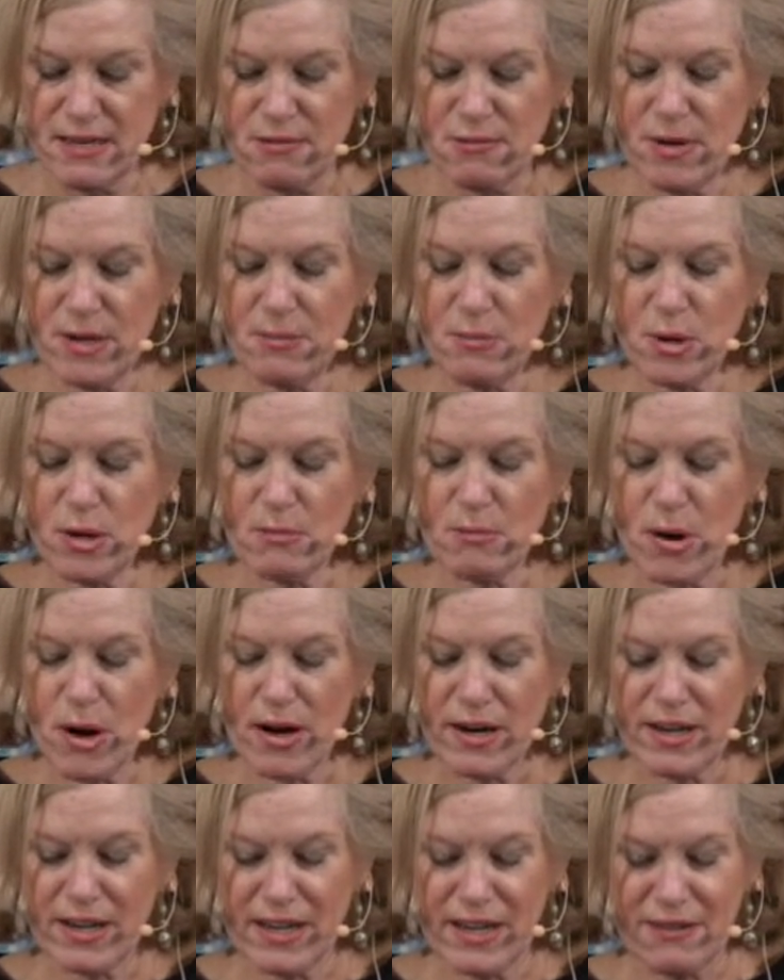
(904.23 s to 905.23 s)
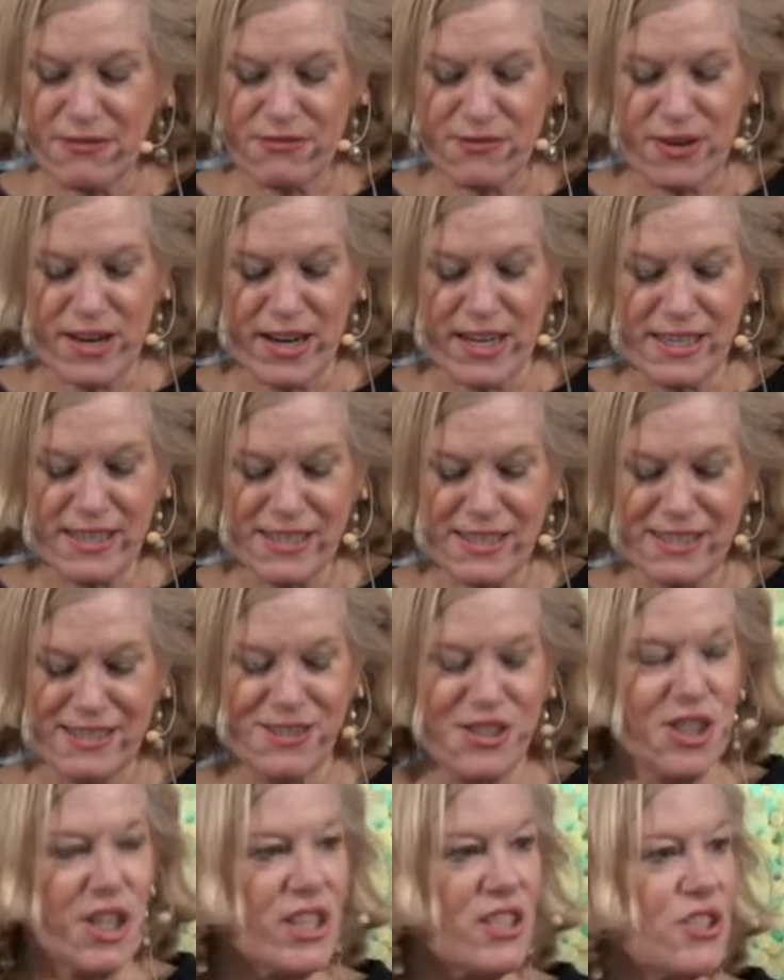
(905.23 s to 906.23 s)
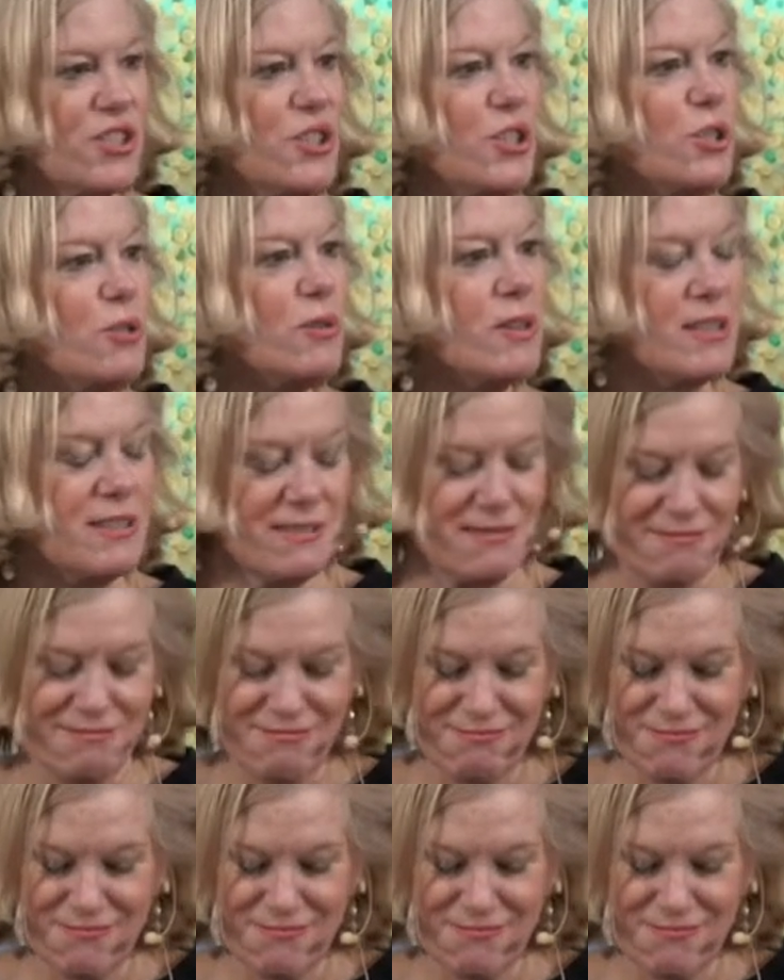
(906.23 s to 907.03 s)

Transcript: One more marketing phrase, just do it.